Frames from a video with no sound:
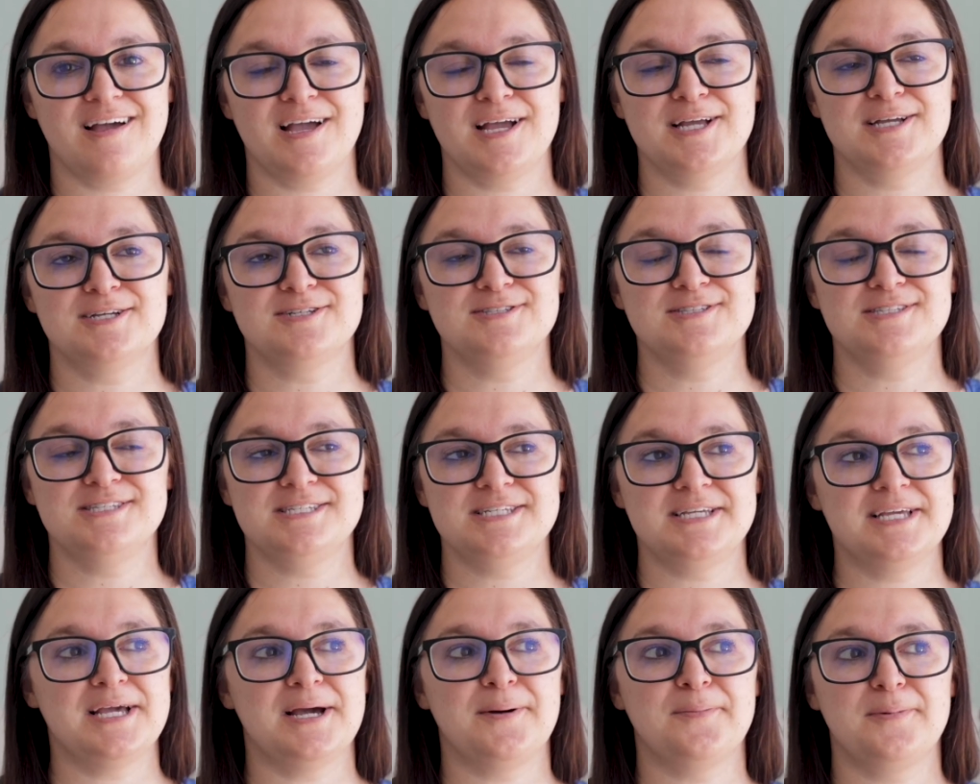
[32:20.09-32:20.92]
I could
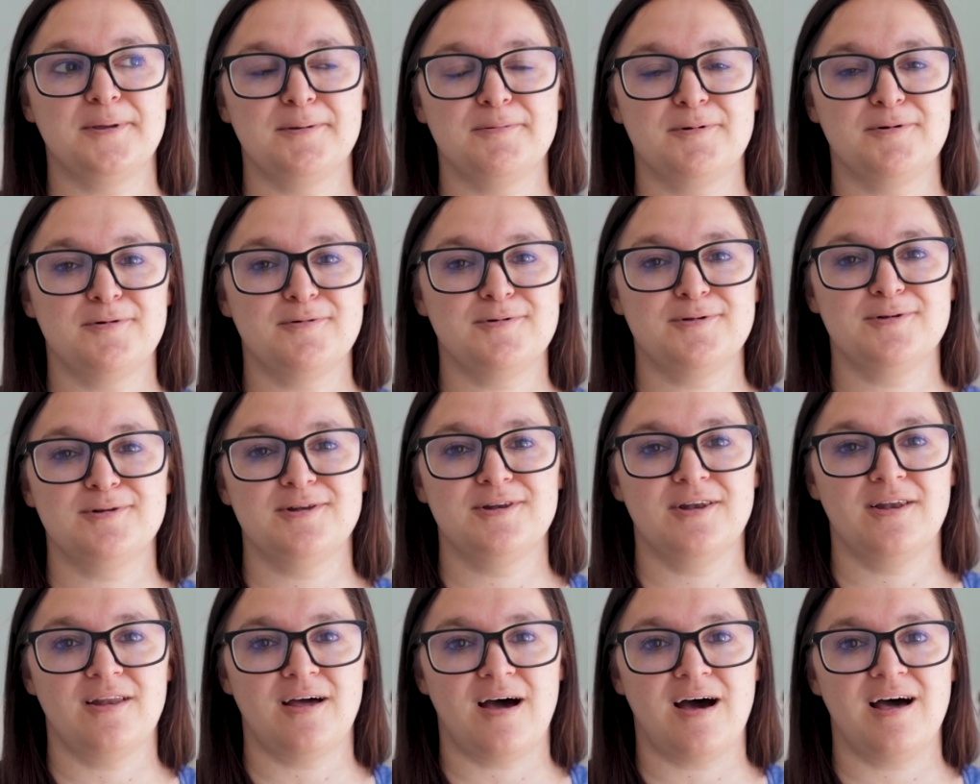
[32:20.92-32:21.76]
see how people
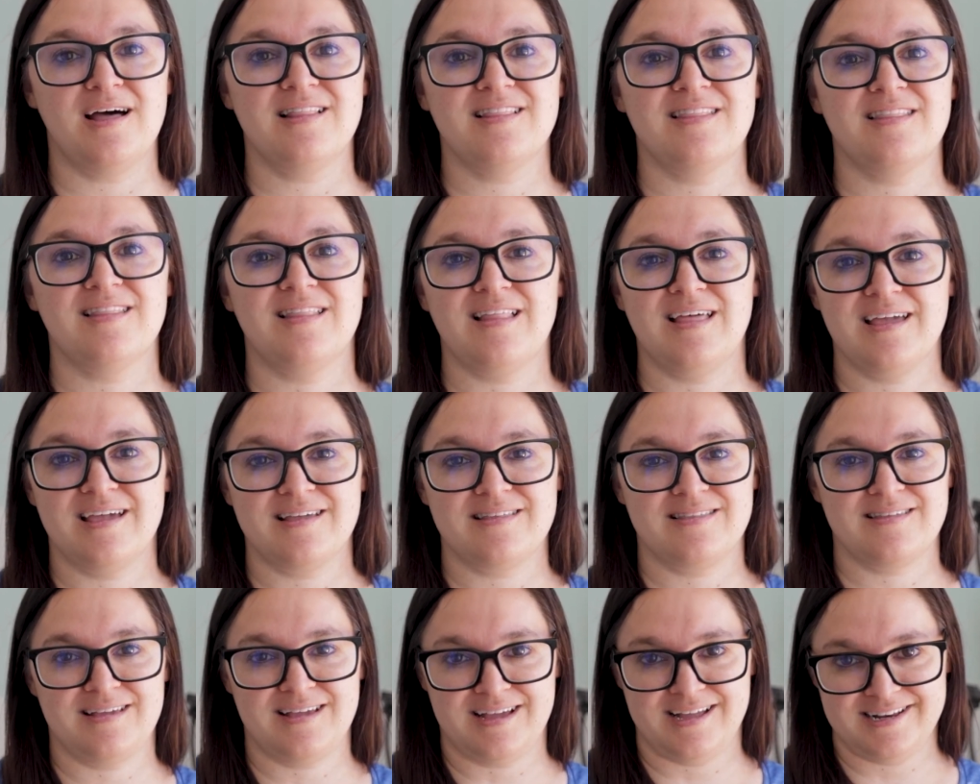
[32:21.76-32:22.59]
would not
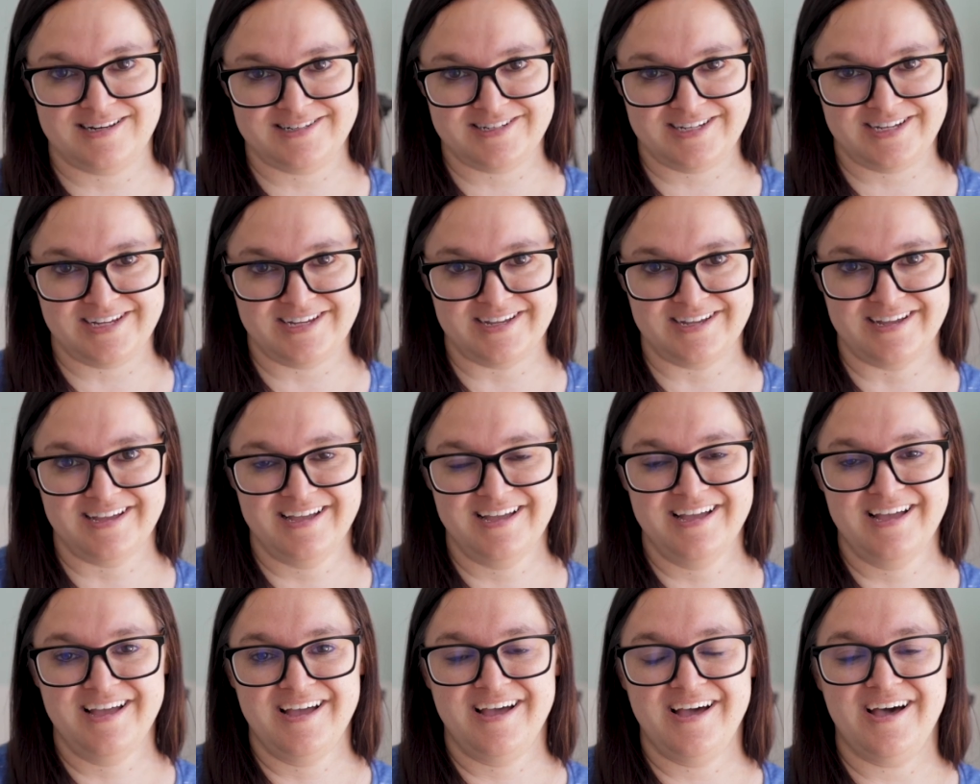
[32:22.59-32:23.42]
like the ending,
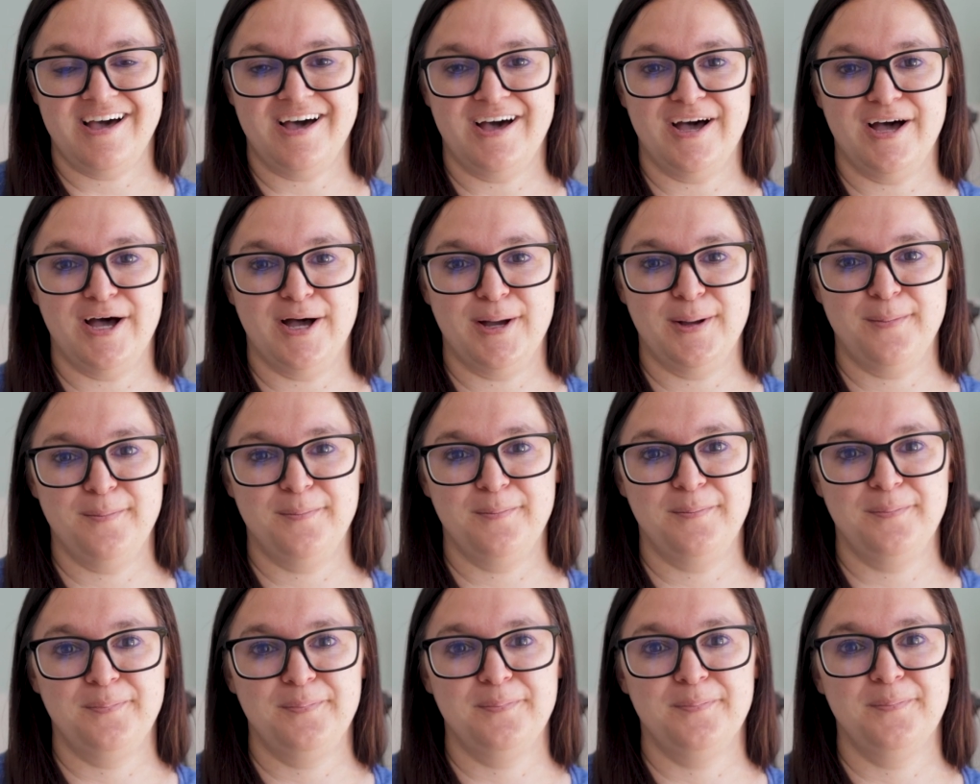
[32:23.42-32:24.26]

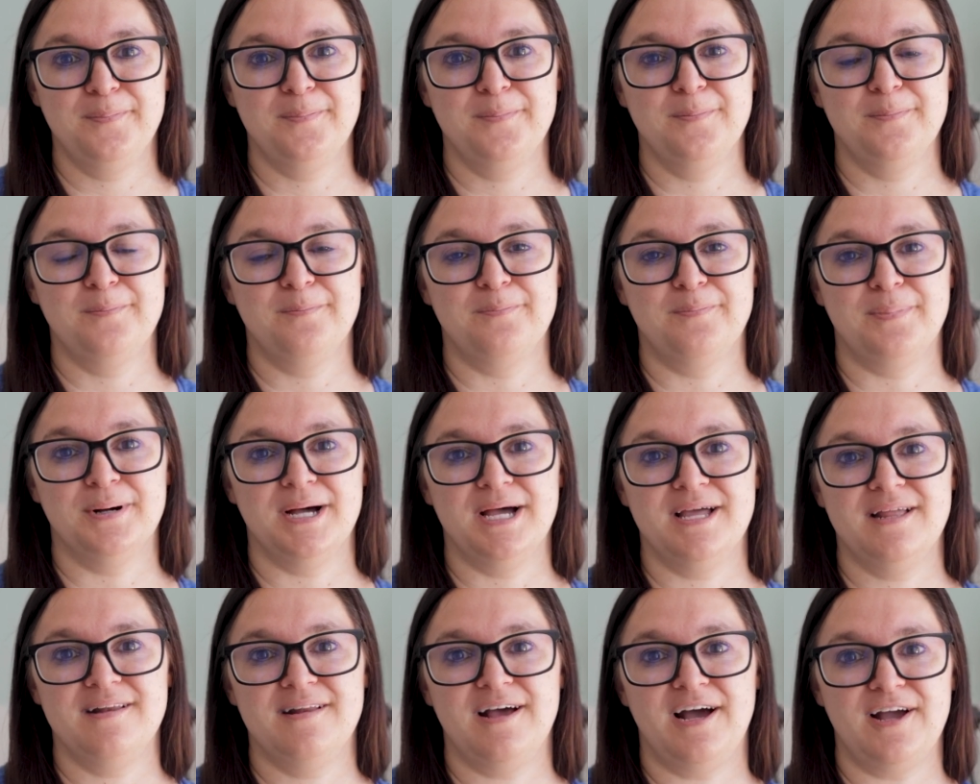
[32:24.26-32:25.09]

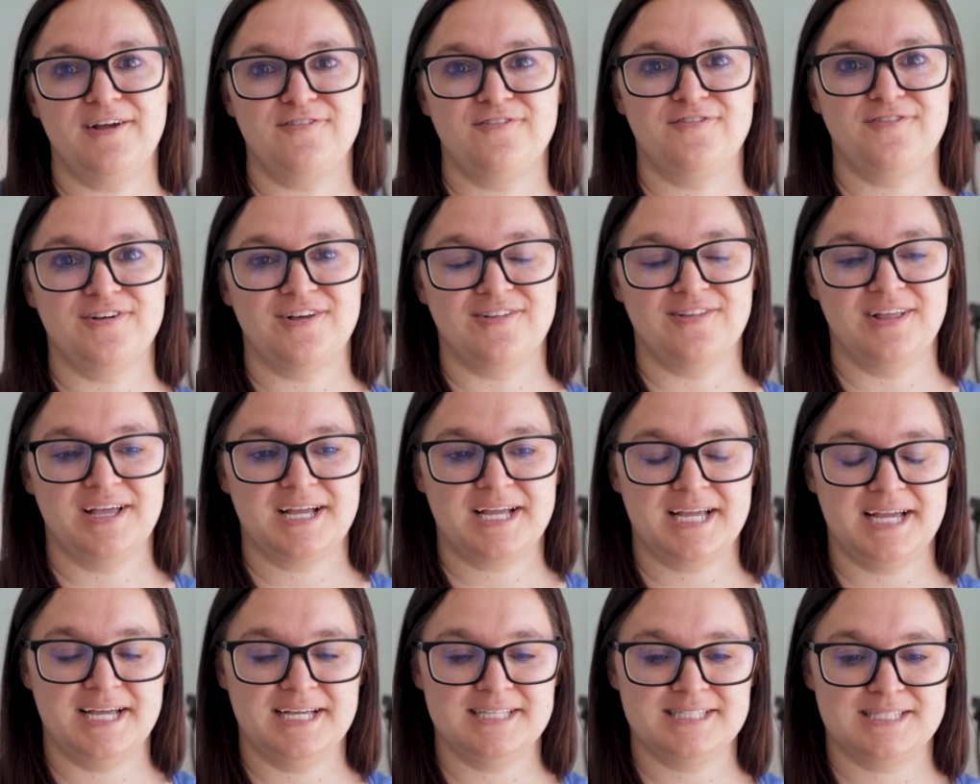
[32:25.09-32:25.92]
but I feel
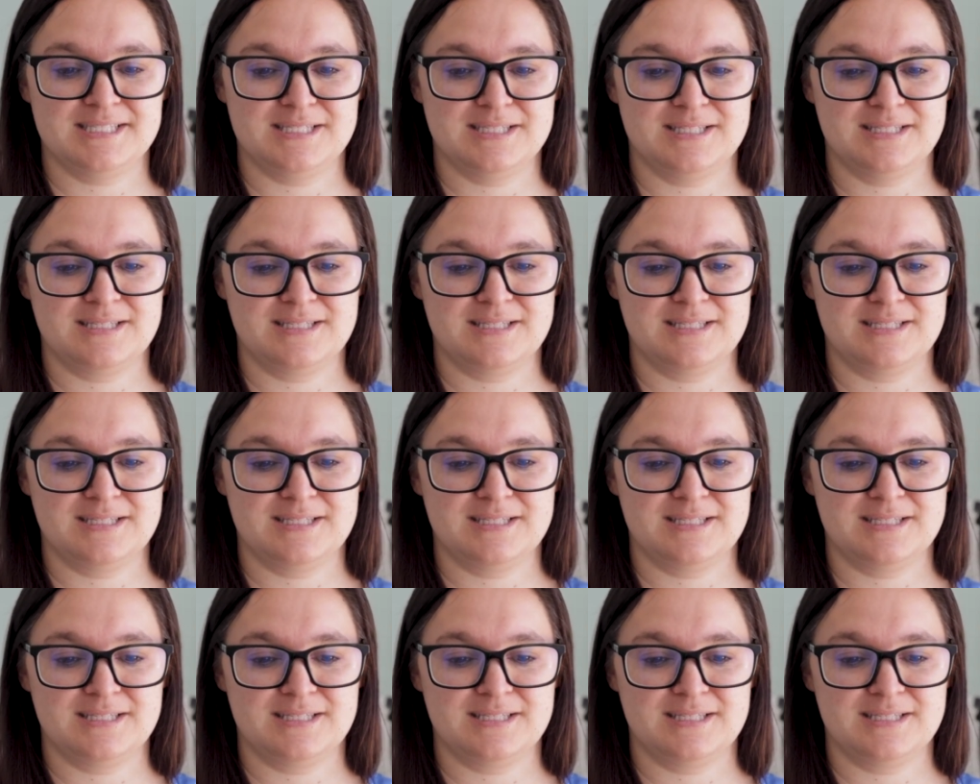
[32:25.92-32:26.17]
like